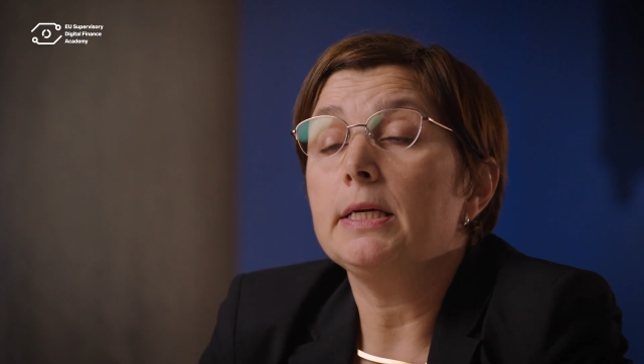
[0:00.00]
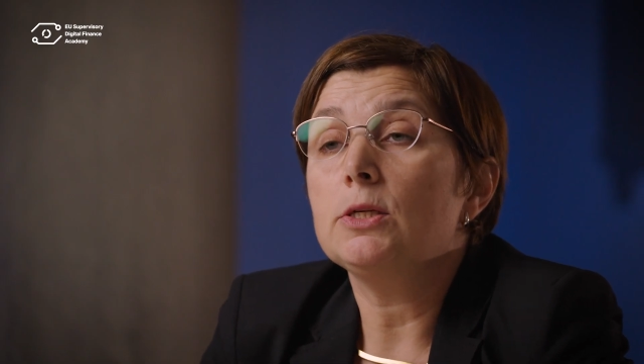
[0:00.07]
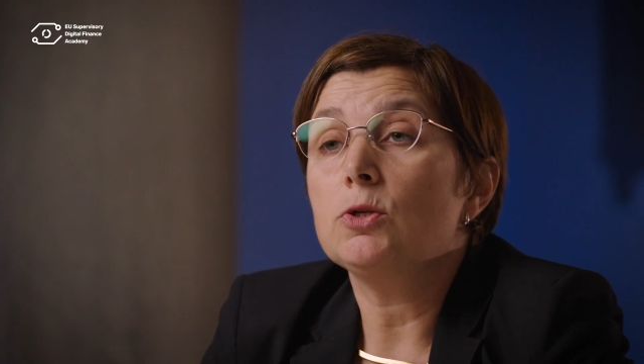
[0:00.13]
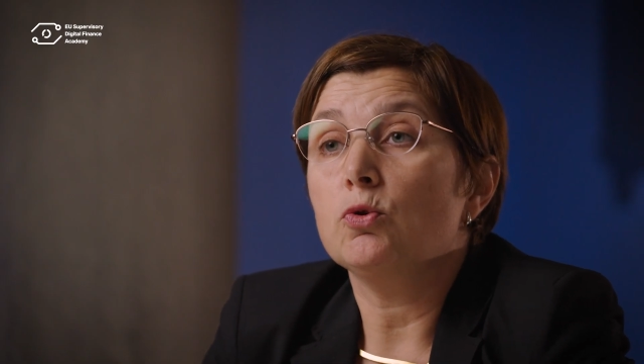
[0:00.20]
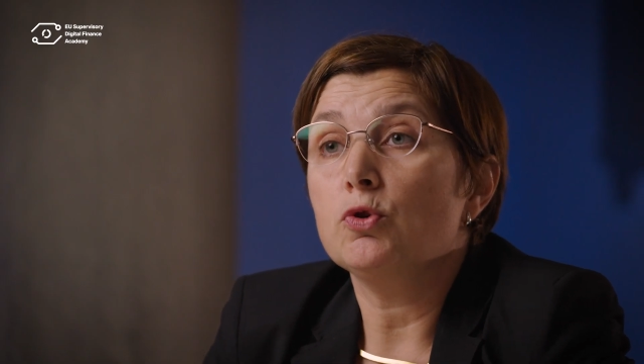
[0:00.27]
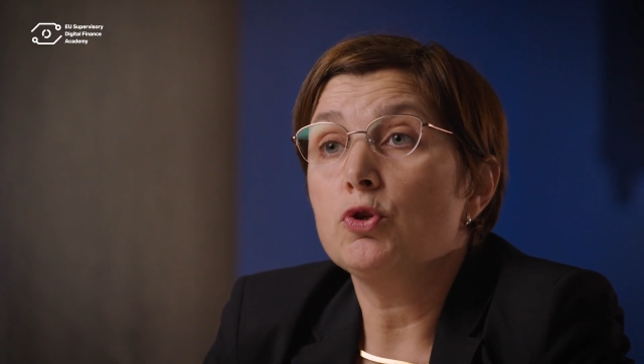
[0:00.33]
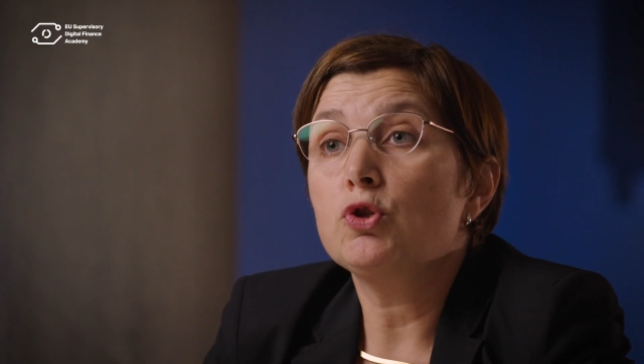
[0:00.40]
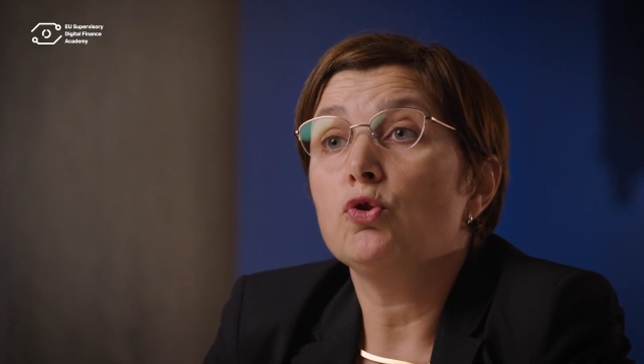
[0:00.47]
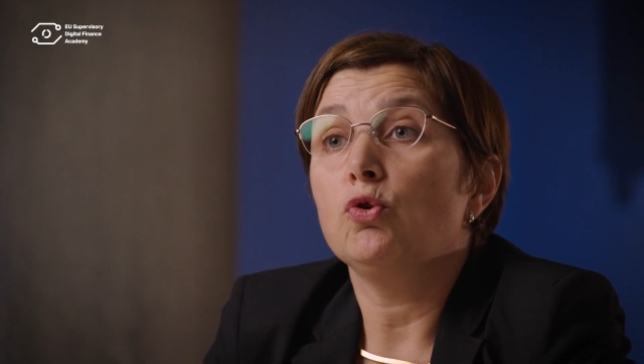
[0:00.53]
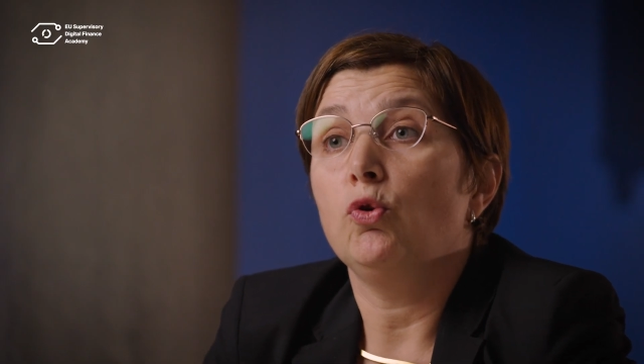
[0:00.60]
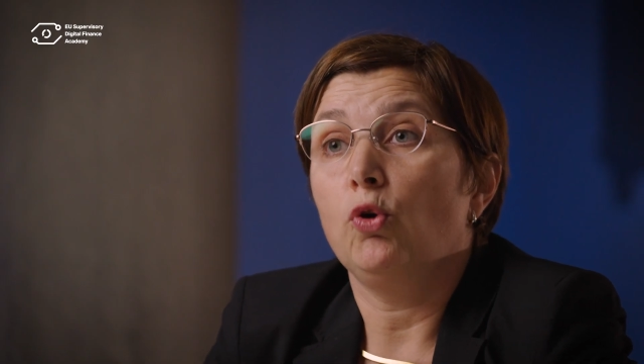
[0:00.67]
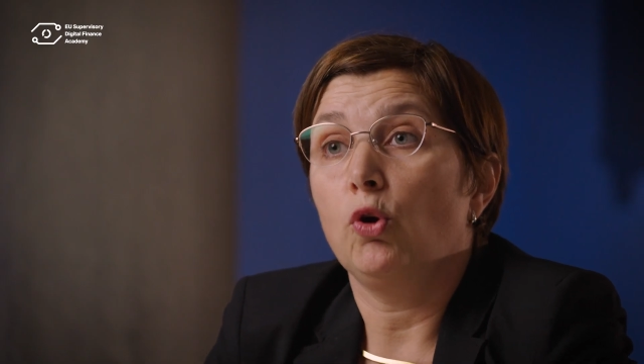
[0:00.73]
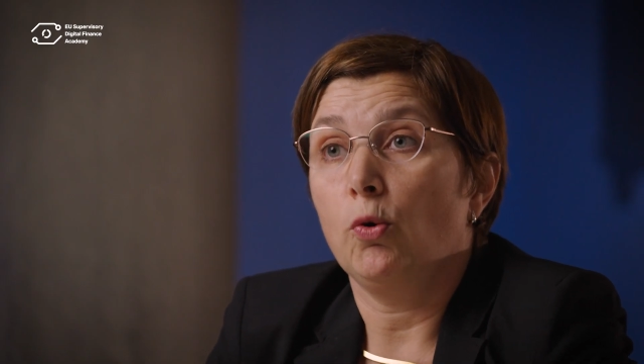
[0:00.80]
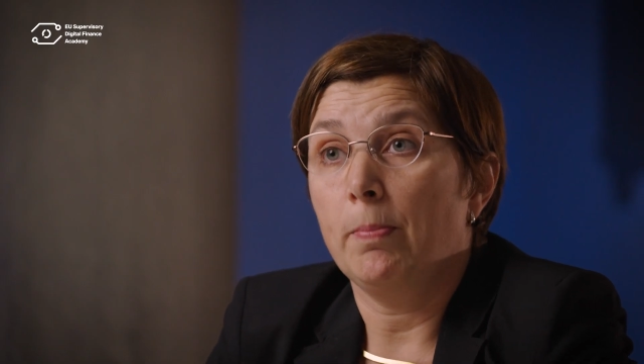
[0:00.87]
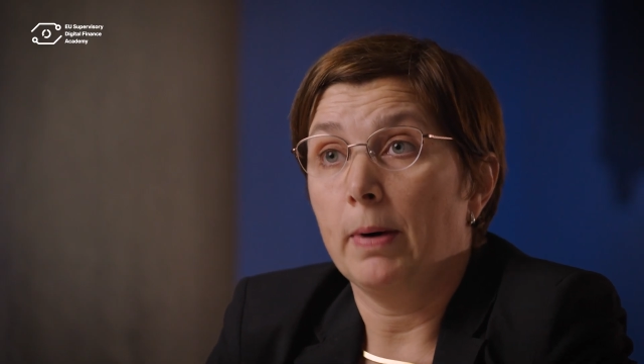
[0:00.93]
is
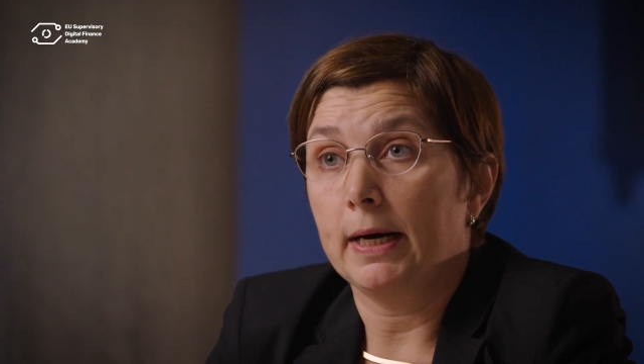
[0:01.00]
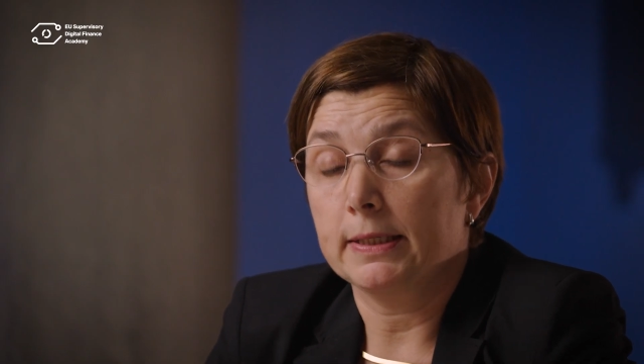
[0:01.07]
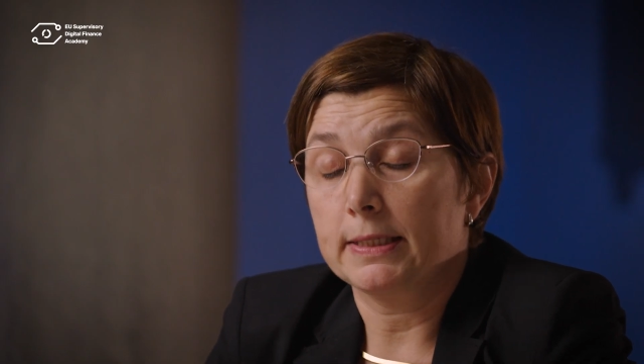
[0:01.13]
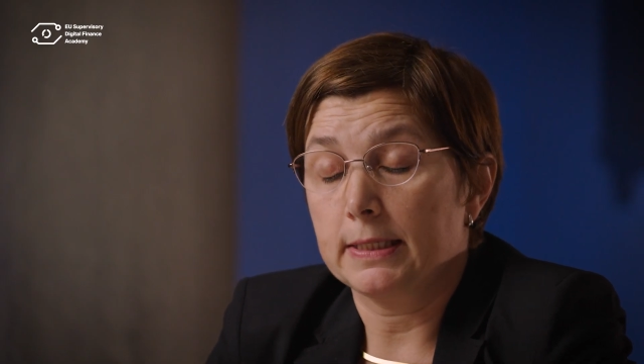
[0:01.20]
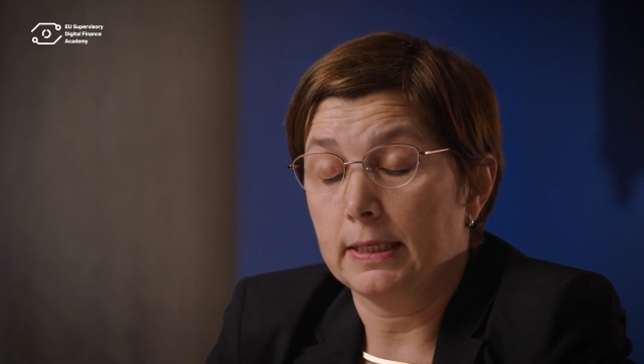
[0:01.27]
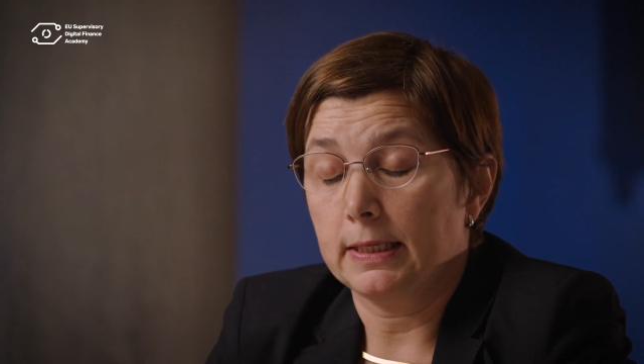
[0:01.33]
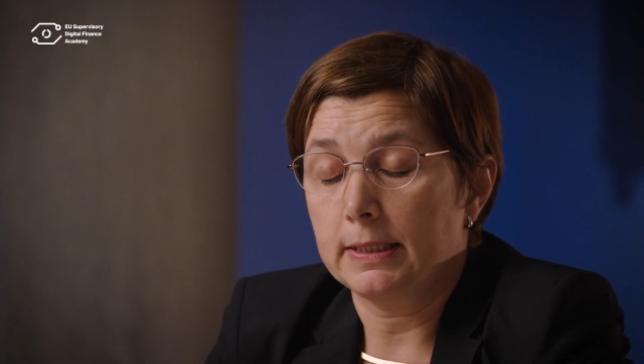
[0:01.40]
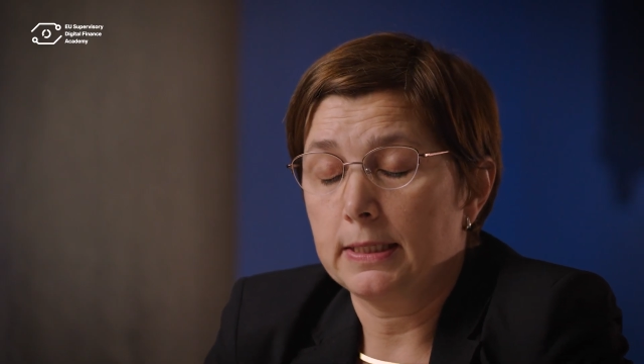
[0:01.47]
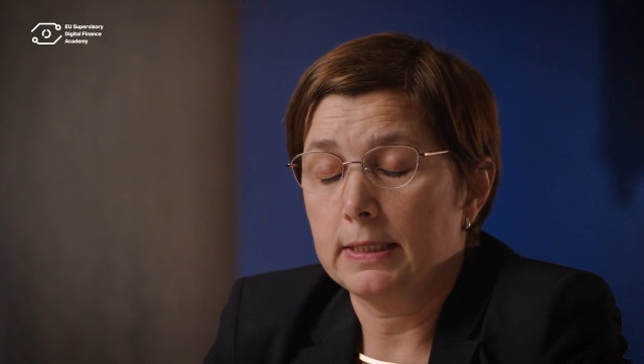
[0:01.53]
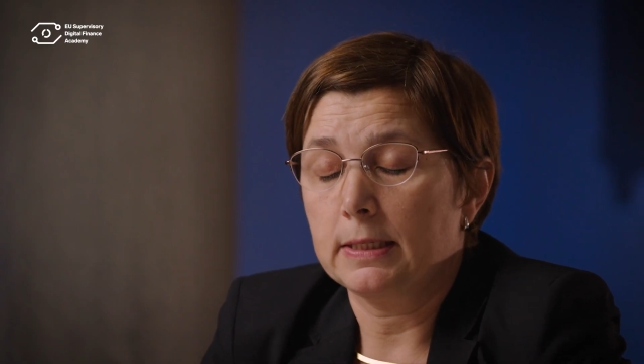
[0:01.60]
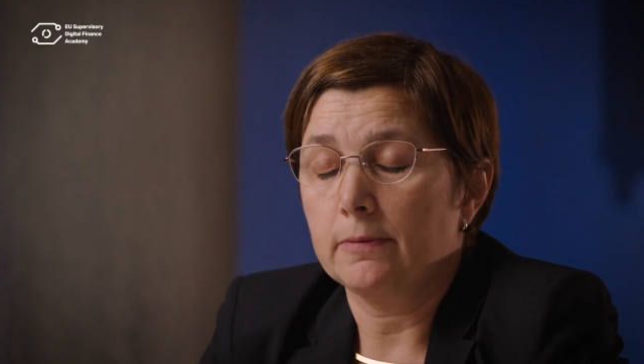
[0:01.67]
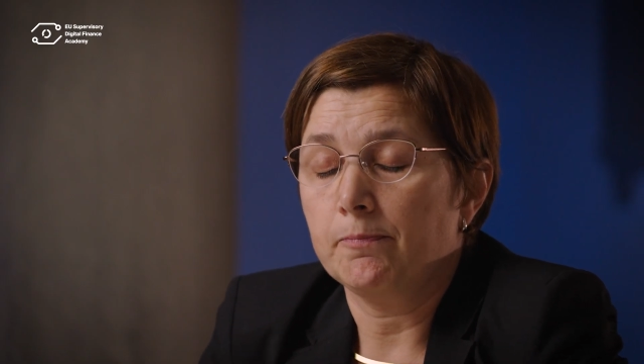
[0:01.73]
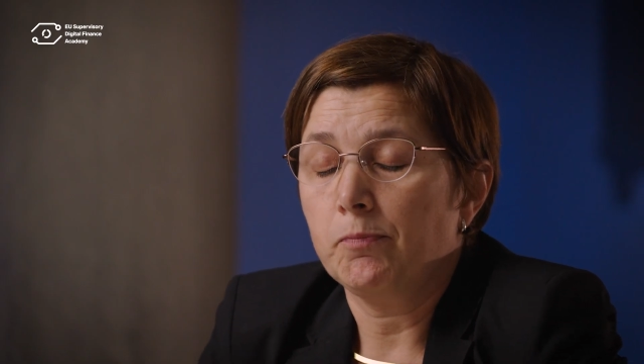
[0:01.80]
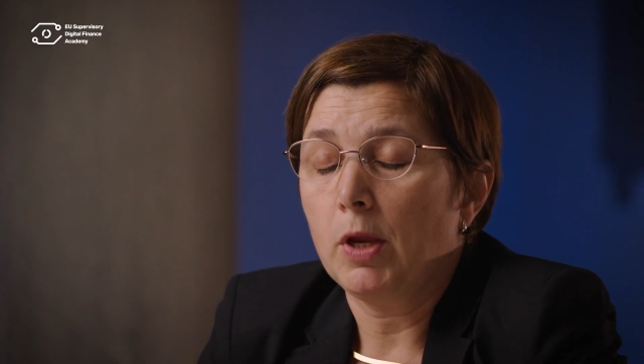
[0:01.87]
also robustness.